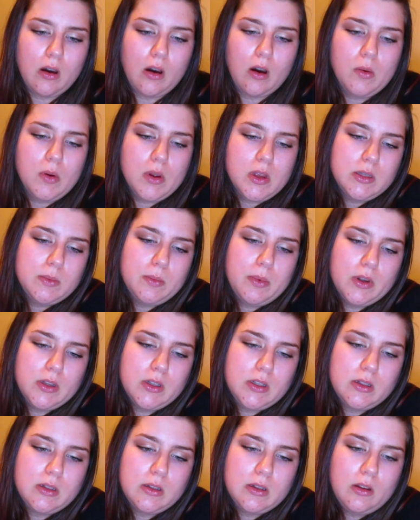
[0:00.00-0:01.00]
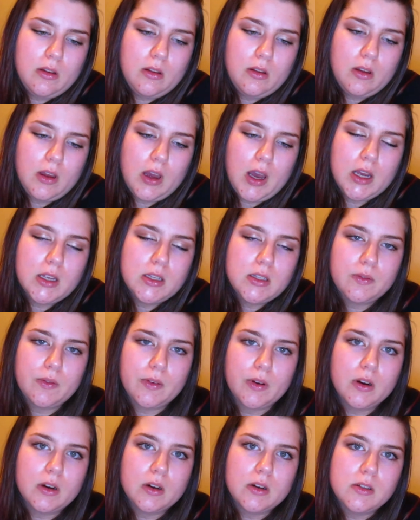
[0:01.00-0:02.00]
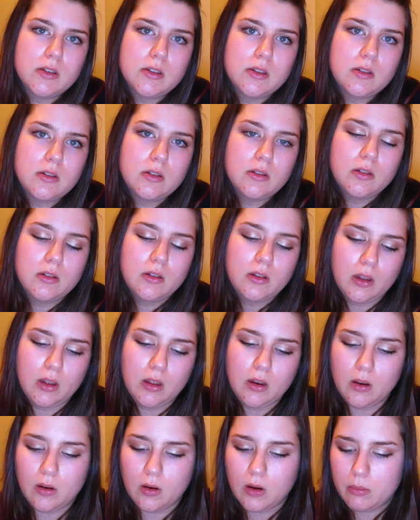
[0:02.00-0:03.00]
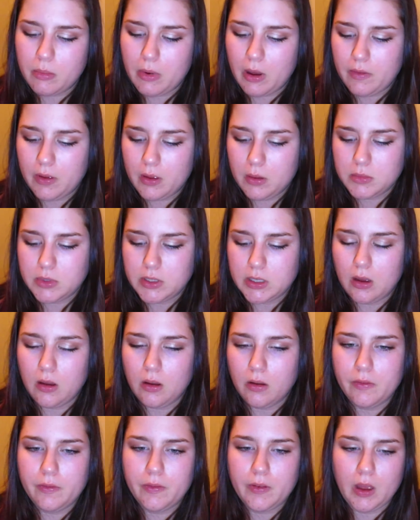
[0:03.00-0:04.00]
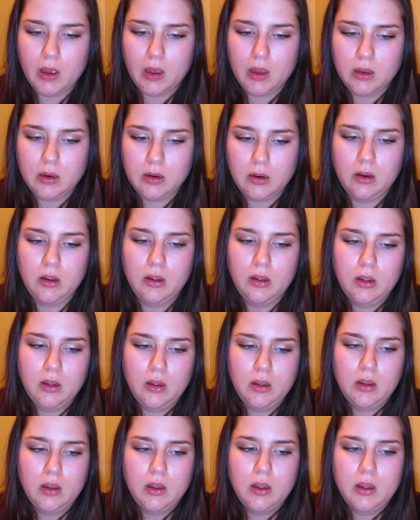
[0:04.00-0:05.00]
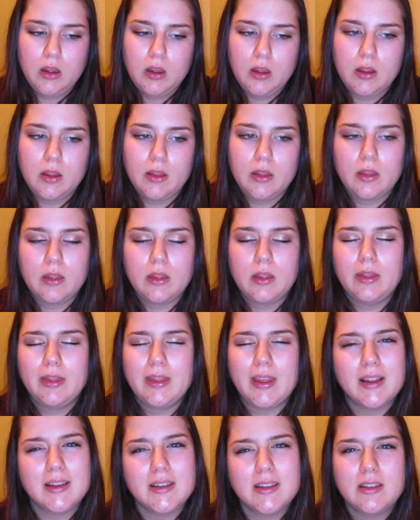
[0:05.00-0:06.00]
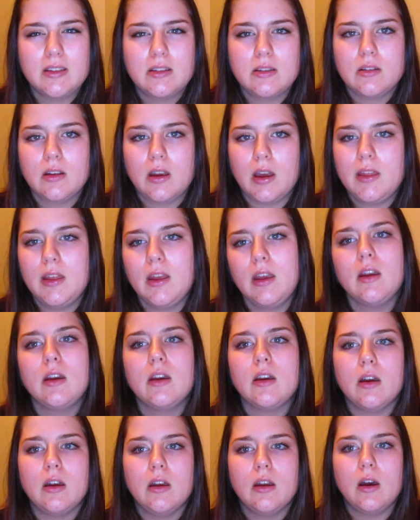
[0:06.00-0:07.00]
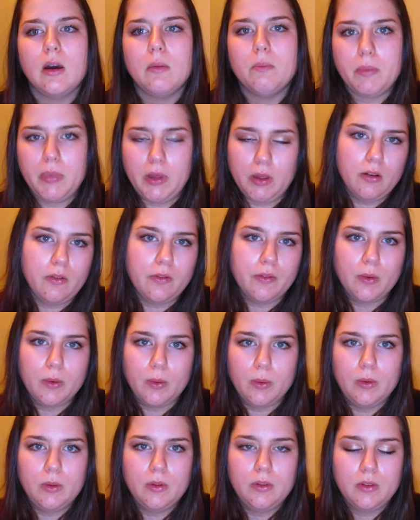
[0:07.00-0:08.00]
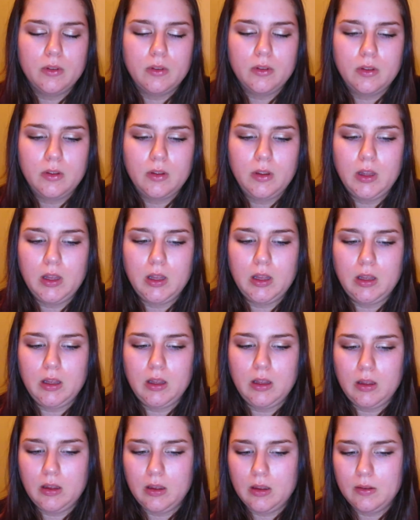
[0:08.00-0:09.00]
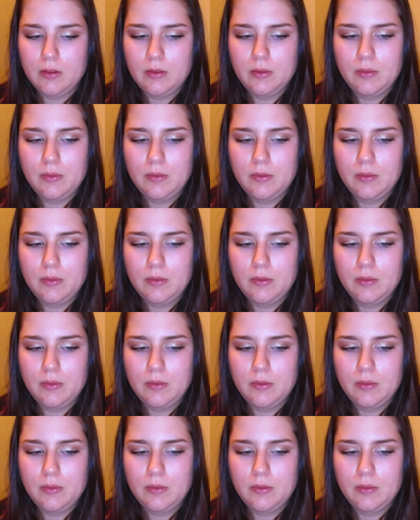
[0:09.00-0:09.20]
always puts us first, you know, above himself, and that's, I think, beautiful. He